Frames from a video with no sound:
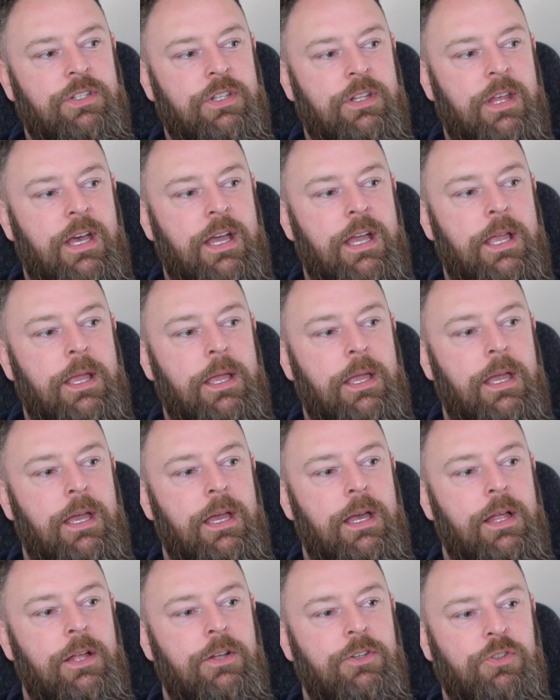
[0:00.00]
So they,
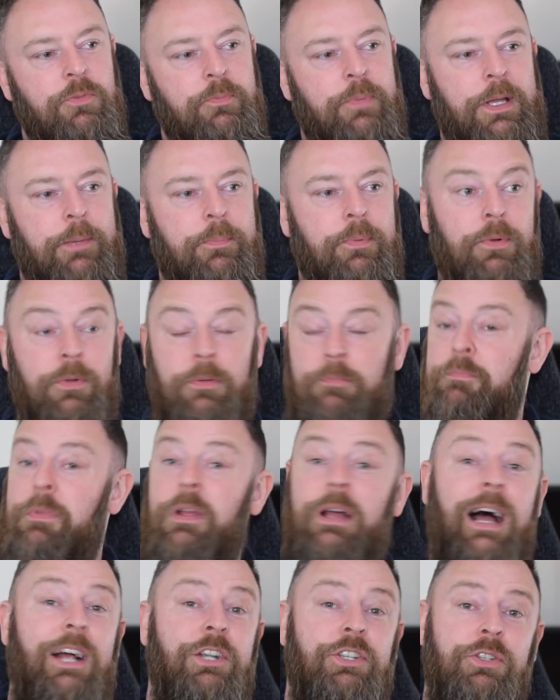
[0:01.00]
some people,
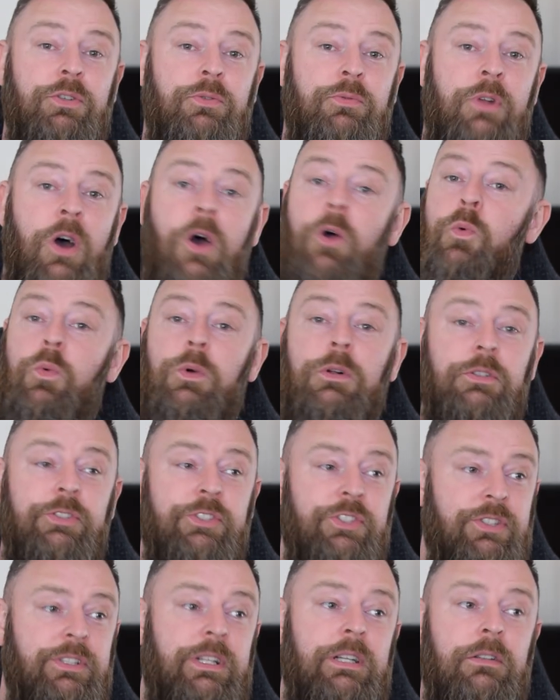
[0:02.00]
as you know, will
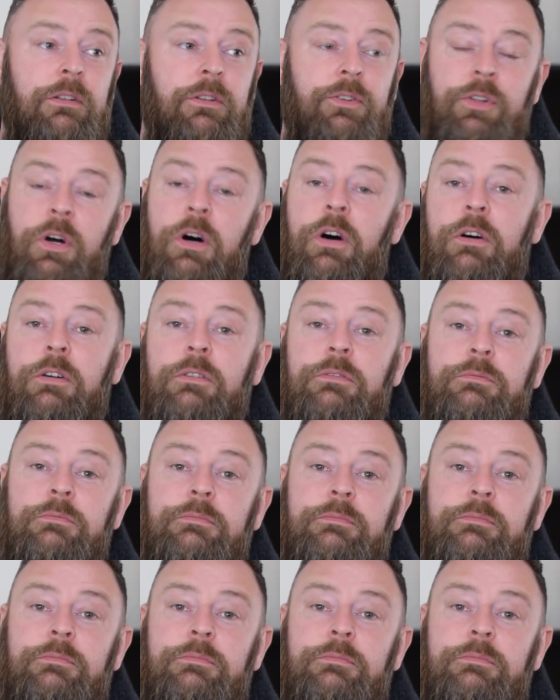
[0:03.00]
still not,